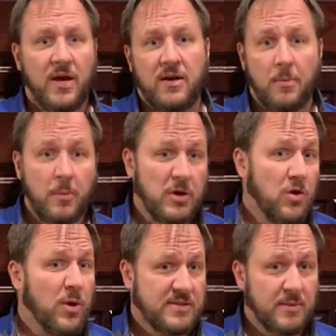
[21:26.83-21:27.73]
Now remember,
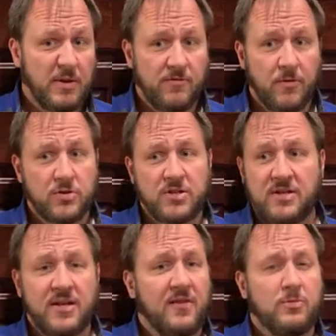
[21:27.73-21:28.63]
you eat something first. It
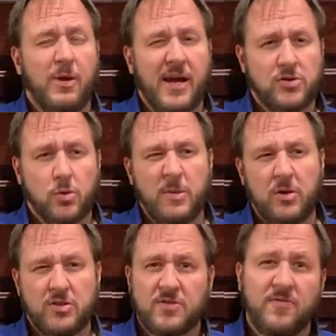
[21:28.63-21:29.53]
doesn't have to be an actual
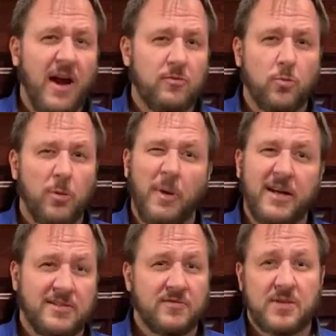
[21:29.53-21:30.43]
meal, just 5 more
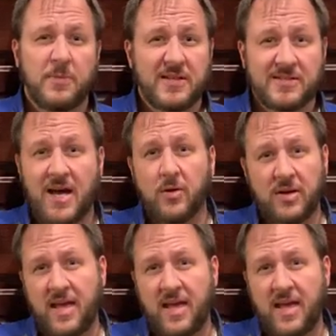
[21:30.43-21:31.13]
bites of something solid.